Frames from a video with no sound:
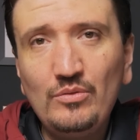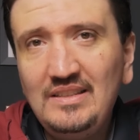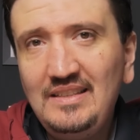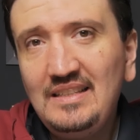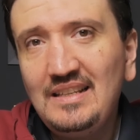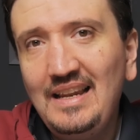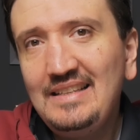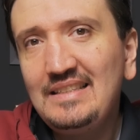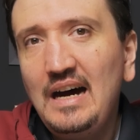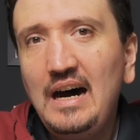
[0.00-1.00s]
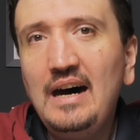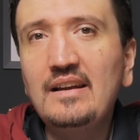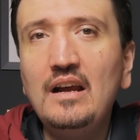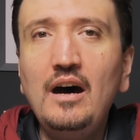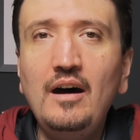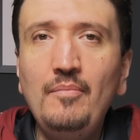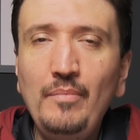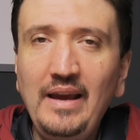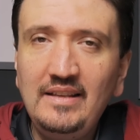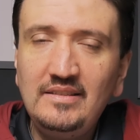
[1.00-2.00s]
with this lens are
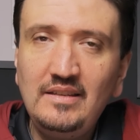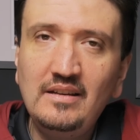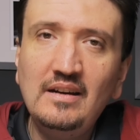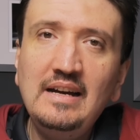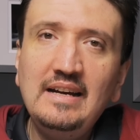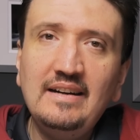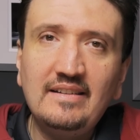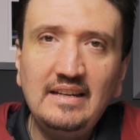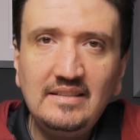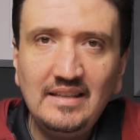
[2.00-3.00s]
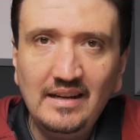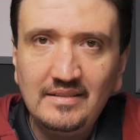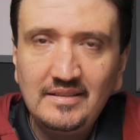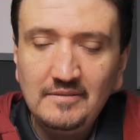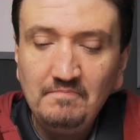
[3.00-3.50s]
amazing results.